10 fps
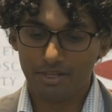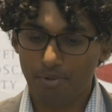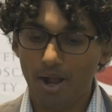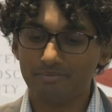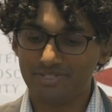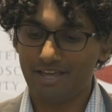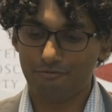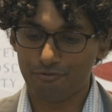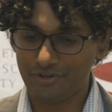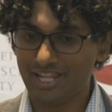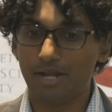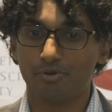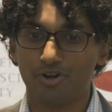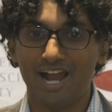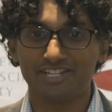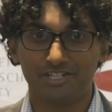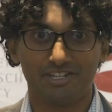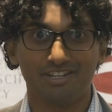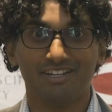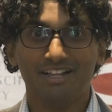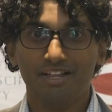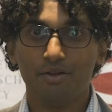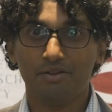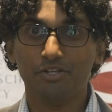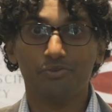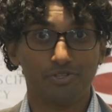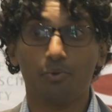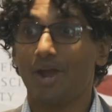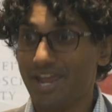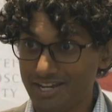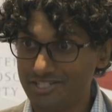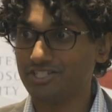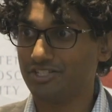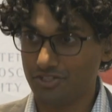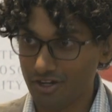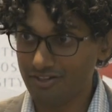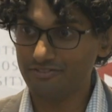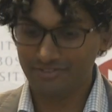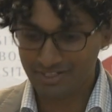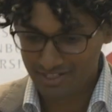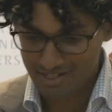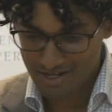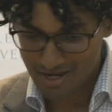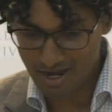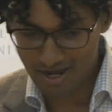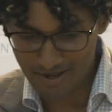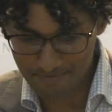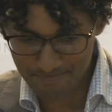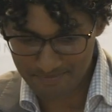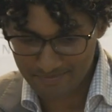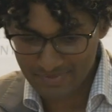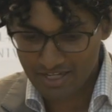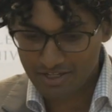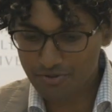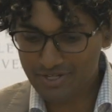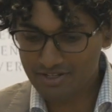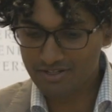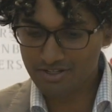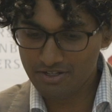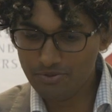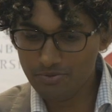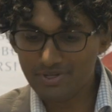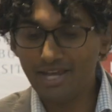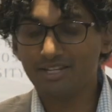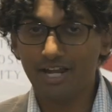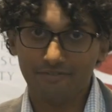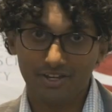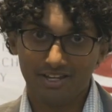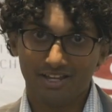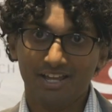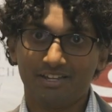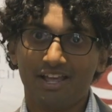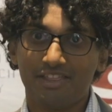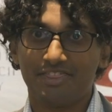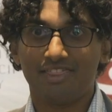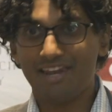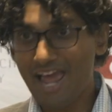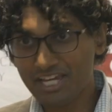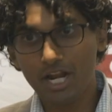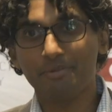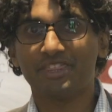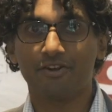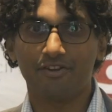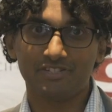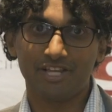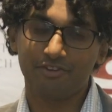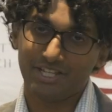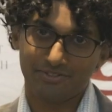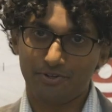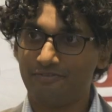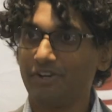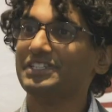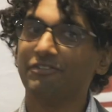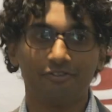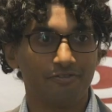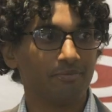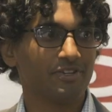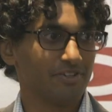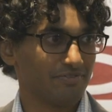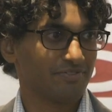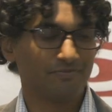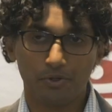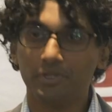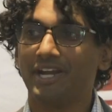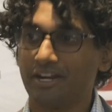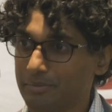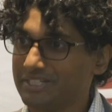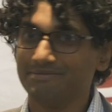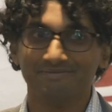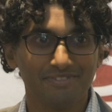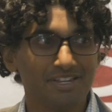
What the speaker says: the problems that free labor has to use the wage to solve. You get kind of an economic theory of slavery that's sort of very different from the Fogel and Engerman